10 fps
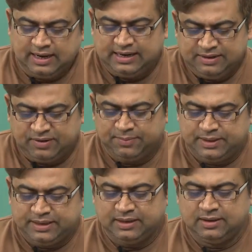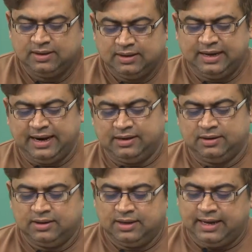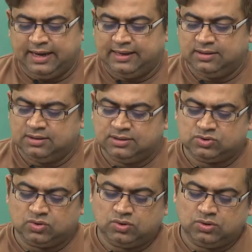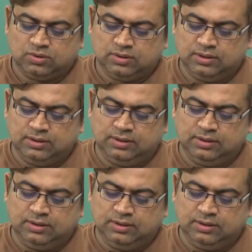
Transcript: highly vibrating head. And so,